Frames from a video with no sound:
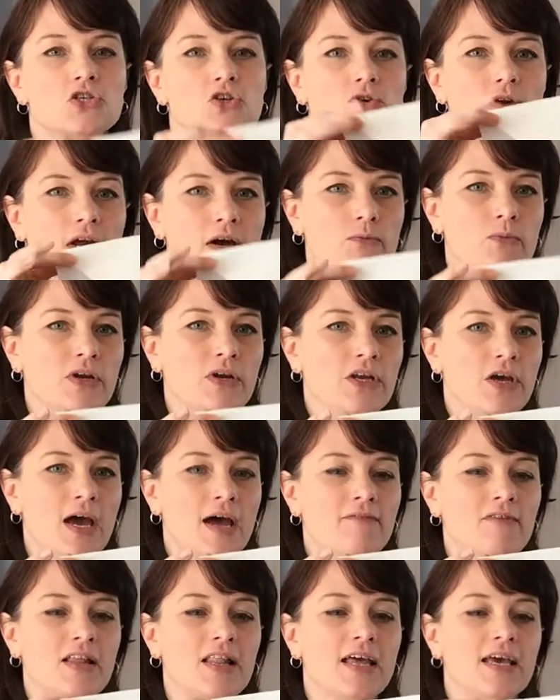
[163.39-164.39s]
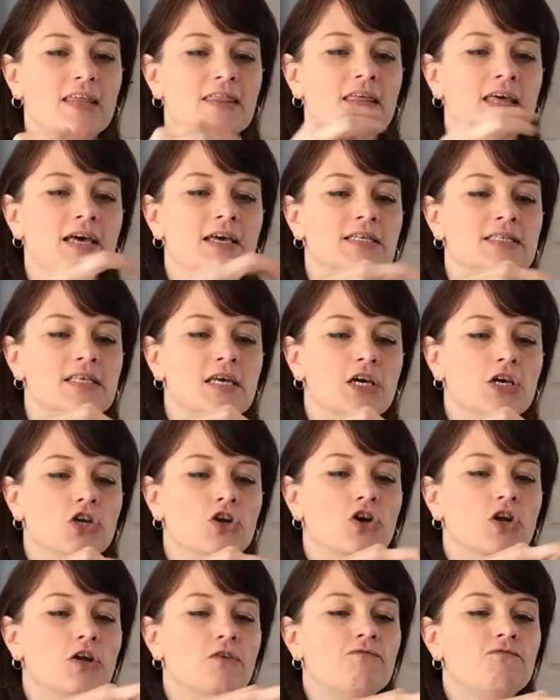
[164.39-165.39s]
So now when you have it like this,
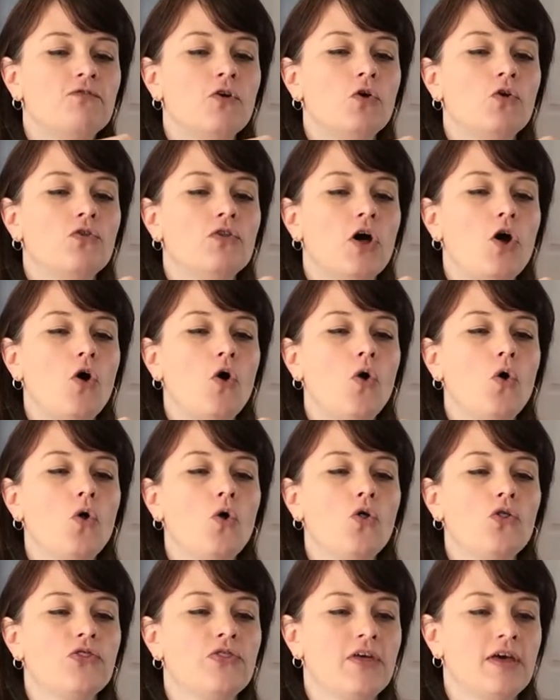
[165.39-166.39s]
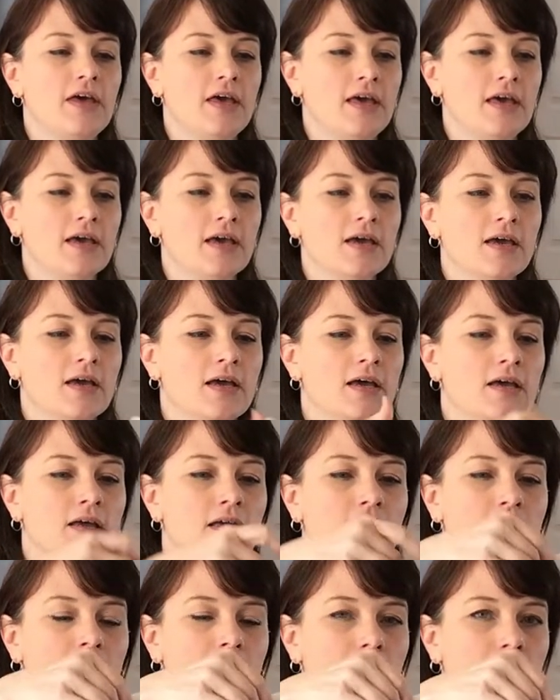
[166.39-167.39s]
you're going to fold the whole thing
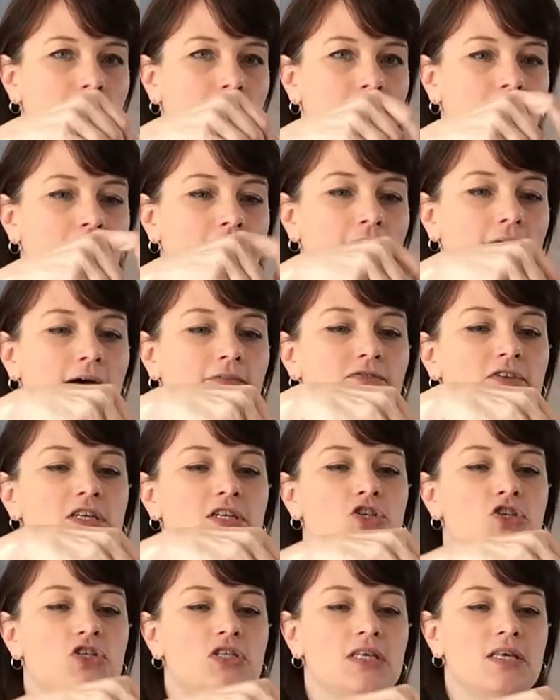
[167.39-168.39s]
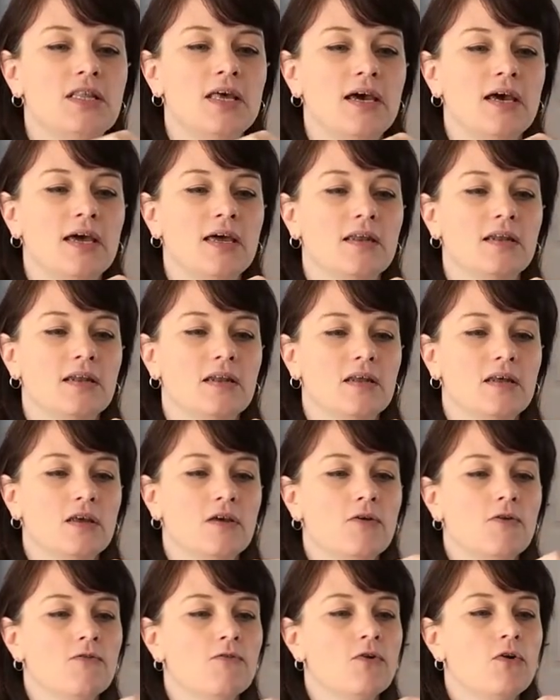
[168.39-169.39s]
in half. Did you see that?
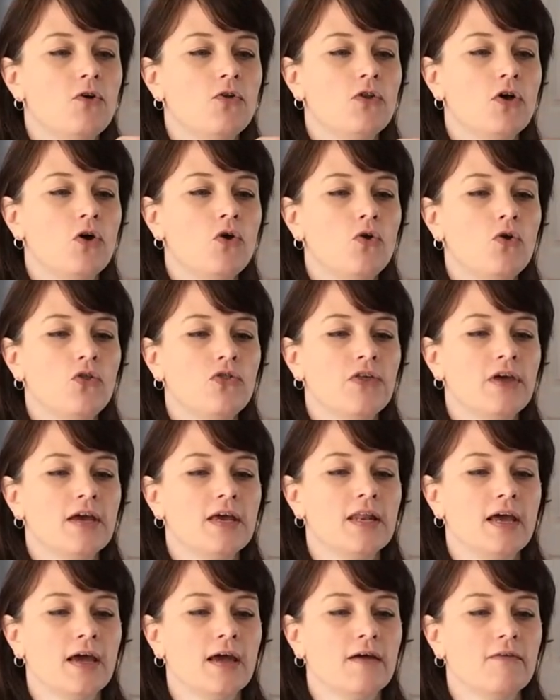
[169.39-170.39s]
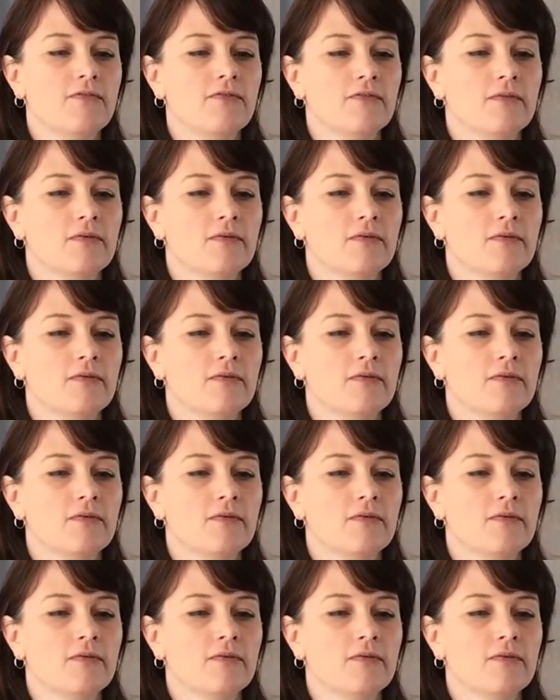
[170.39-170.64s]
Fold the whole thing in half.